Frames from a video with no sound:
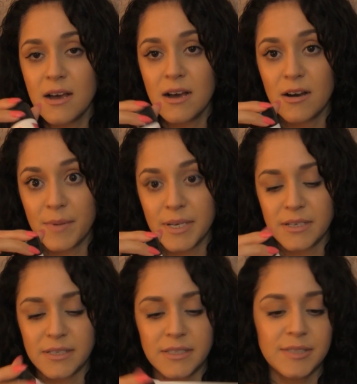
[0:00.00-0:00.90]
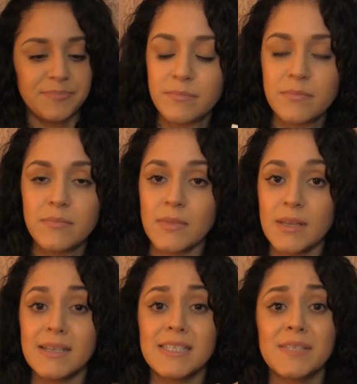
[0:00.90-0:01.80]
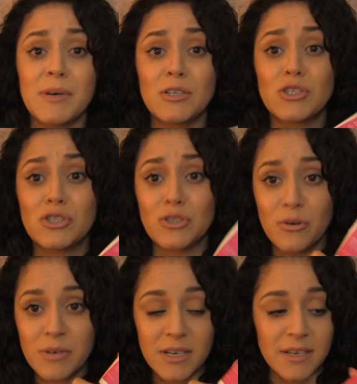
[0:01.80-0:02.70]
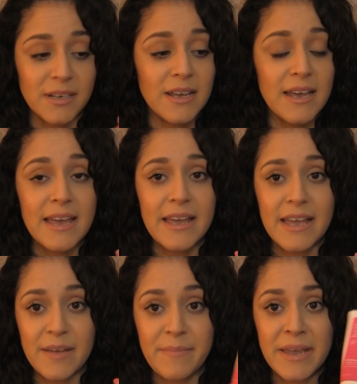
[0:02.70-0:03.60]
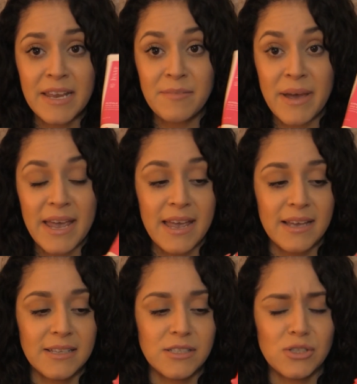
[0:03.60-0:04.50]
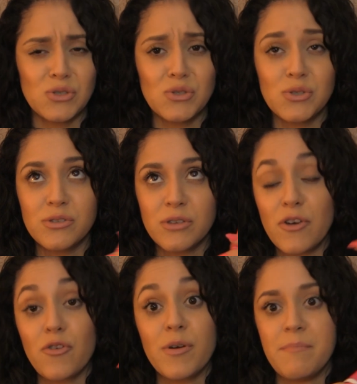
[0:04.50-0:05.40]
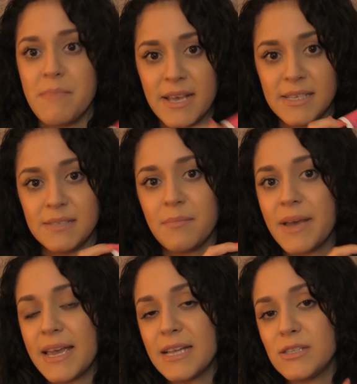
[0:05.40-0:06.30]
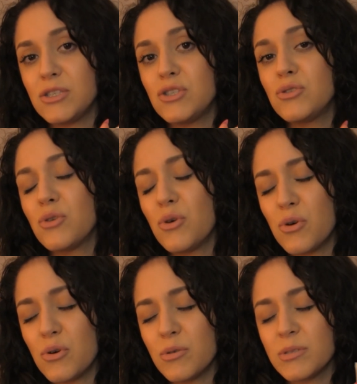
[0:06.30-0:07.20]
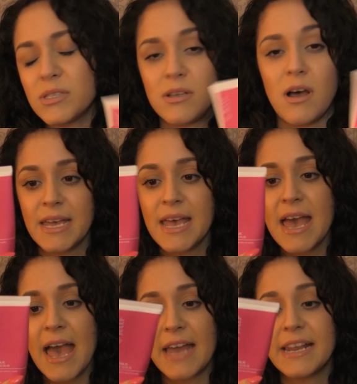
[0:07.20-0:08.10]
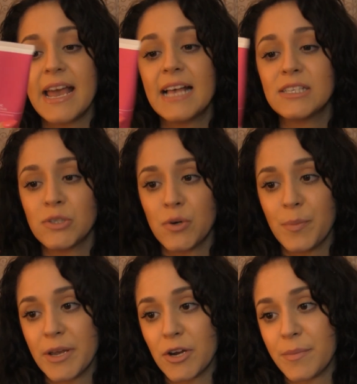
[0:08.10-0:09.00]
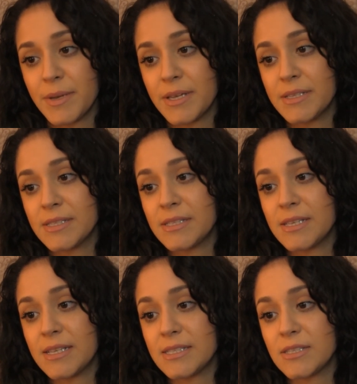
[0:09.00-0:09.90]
Oh my goodness. It smells so good. It made my hands, or it makes my hands so soft. And it has no parabens. It's